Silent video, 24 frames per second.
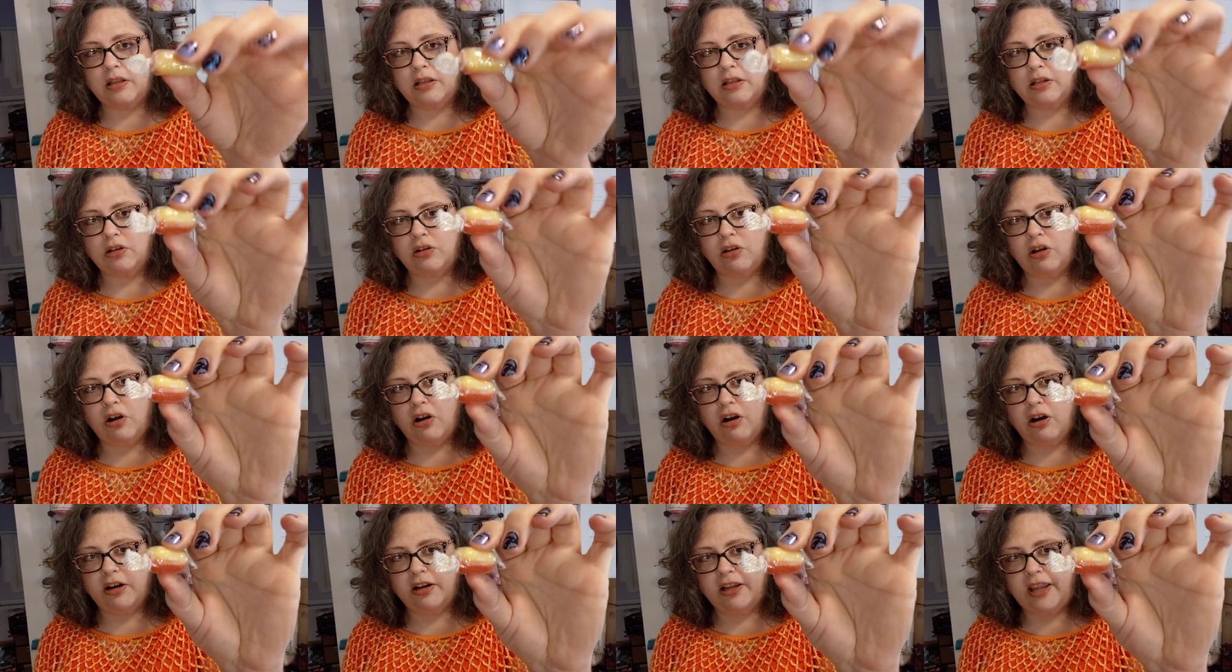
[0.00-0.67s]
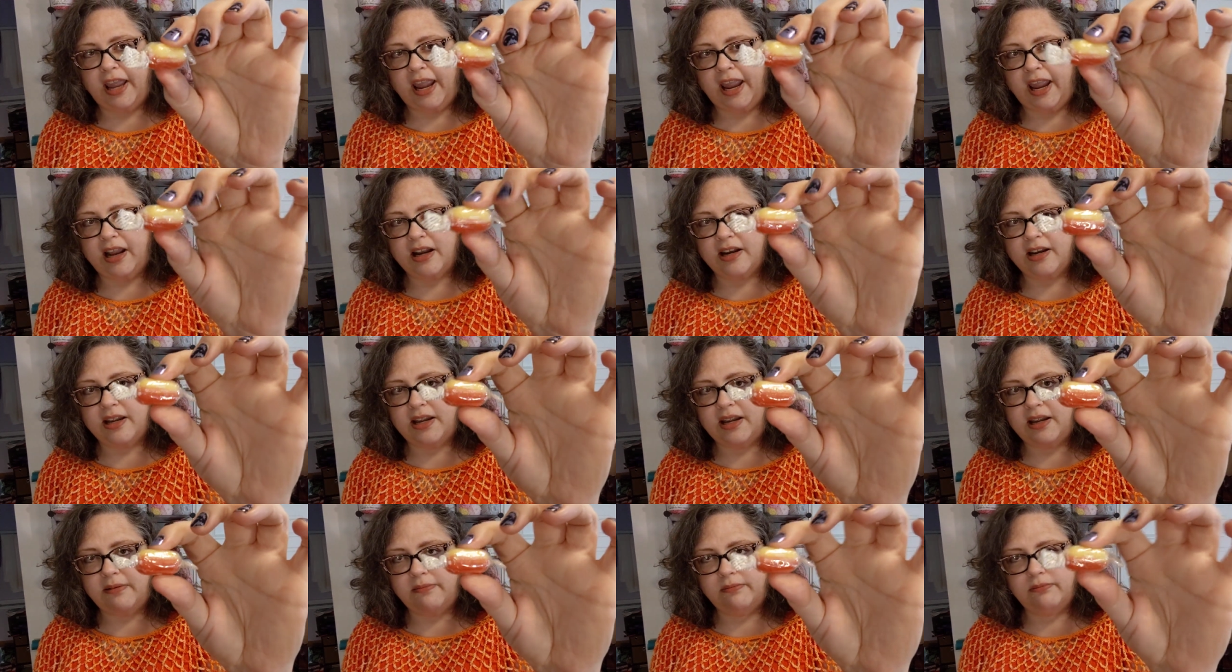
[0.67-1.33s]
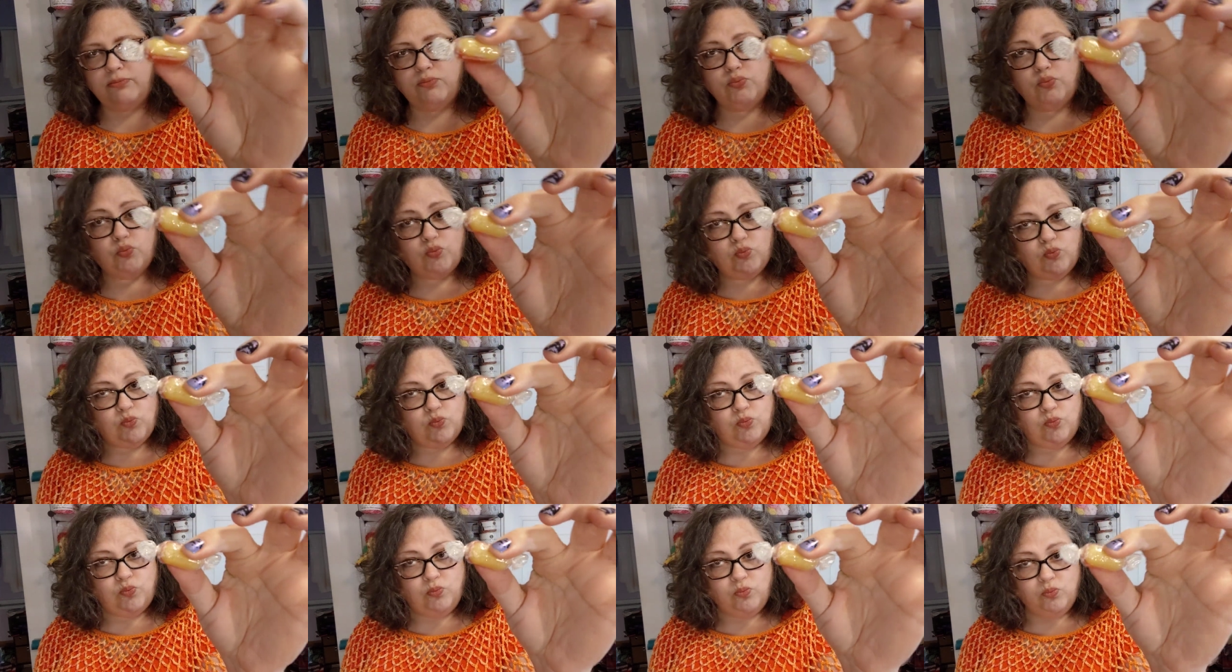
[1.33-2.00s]
A little hard candy.
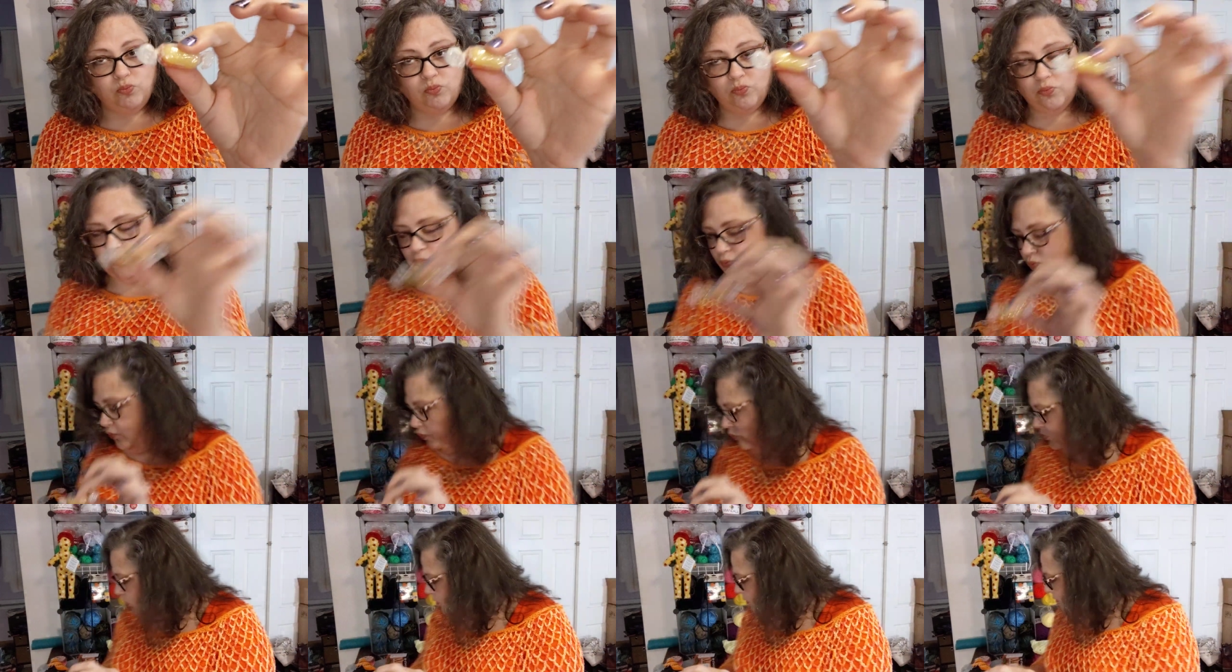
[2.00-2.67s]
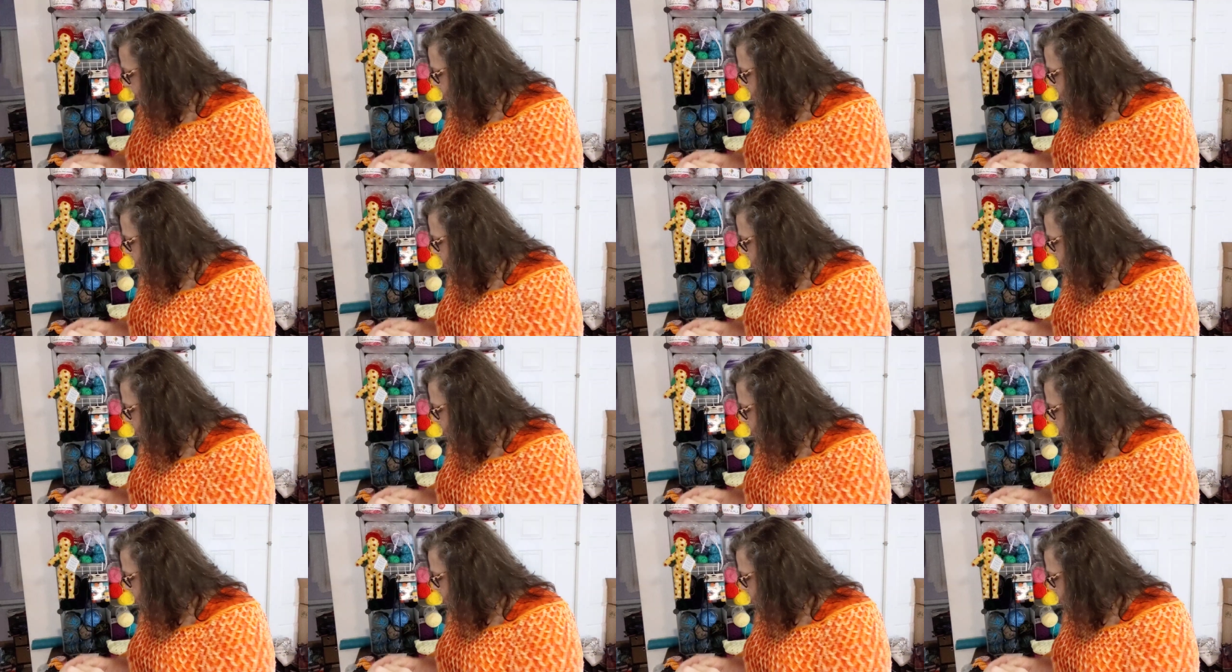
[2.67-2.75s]
Mmm.